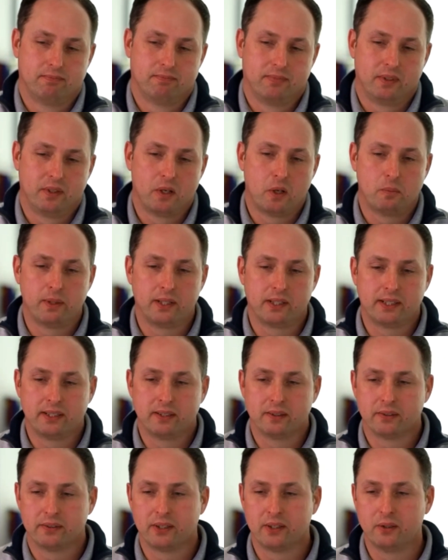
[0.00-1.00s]
No big
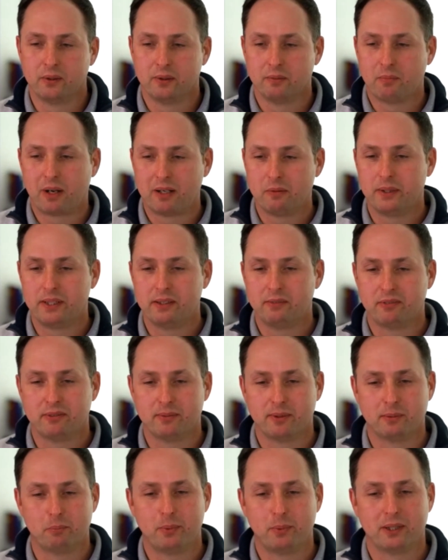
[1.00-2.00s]
deal, though. It might be
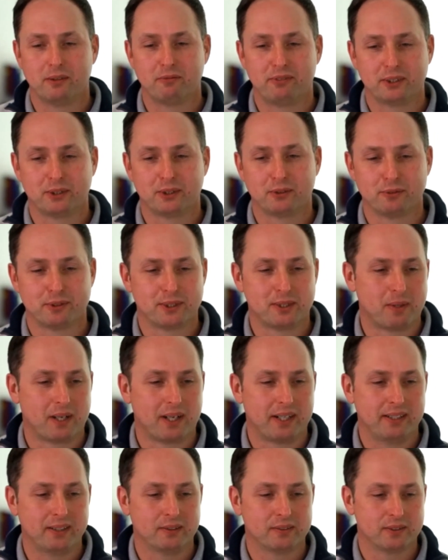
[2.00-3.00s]
beneficial for
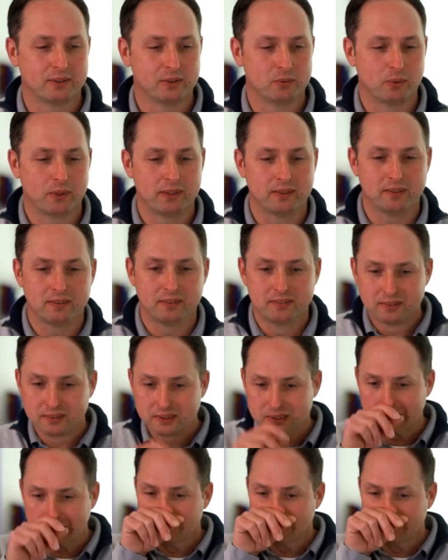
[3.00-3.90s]
somebody else as well. So,